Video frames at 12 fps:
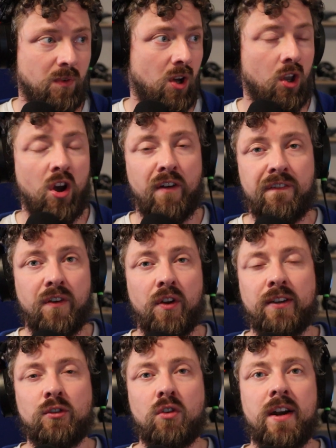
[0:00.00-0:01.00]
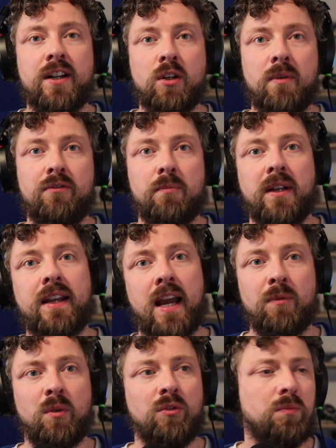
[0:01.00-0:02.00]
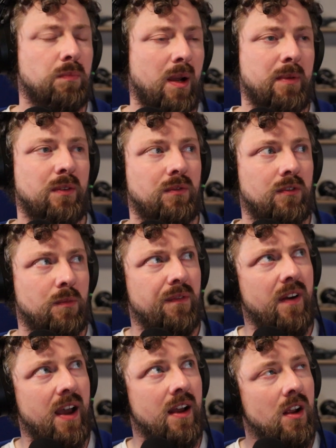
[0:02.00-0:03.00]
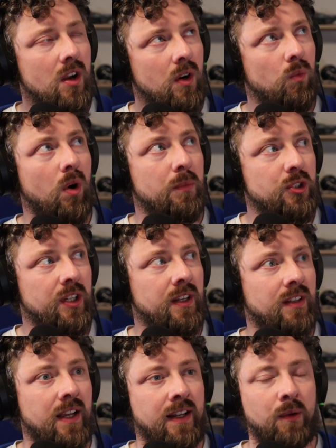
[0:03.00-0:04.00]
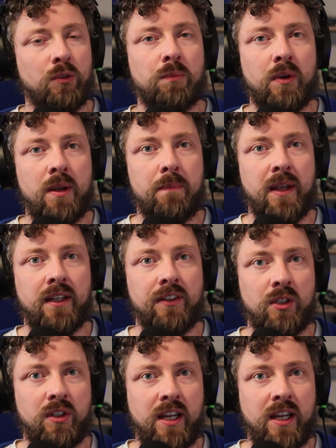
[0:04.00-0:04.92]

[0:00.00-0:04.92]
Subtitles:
a lot of fun. That's great coming from a game that was, I mean, to be fair, War Machine in its heyday was pretty big in the